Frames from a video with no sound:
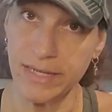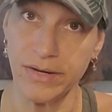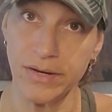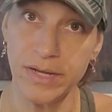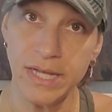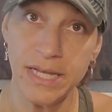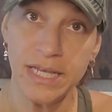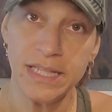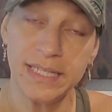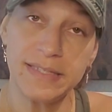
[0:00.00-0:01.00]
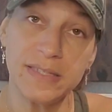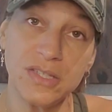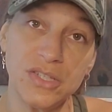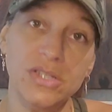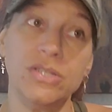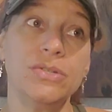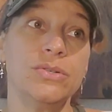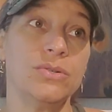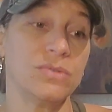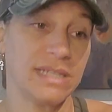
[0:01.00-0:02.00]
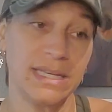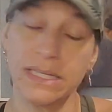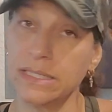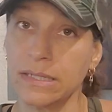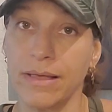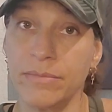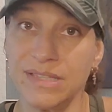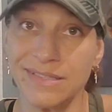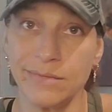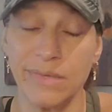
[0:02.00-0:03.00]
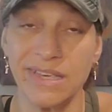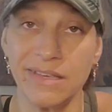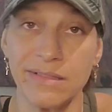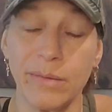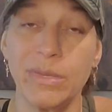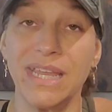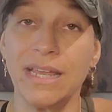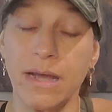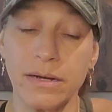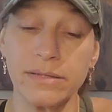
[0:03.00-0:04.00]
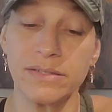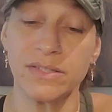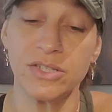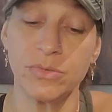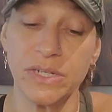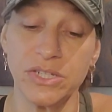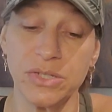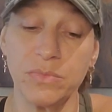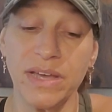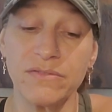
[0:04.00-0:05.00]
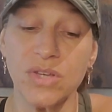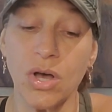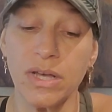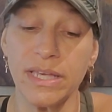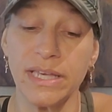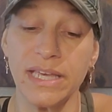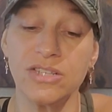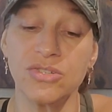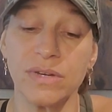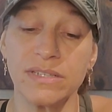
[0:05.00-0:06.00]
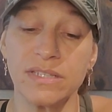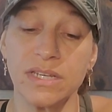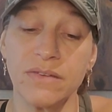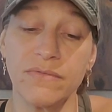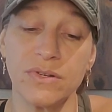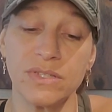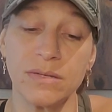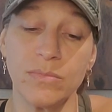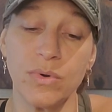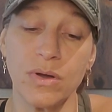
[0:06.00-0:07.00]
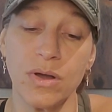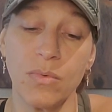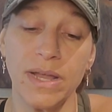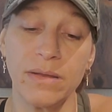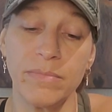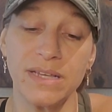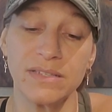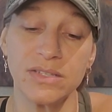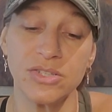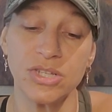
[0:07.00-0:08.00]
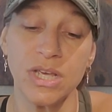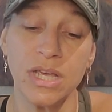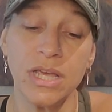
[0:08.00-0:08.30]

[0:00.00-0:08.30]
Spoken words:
here. This is you taking the lemons and making lemonade out of the situation. We have talking, interested, conversing more, awaited message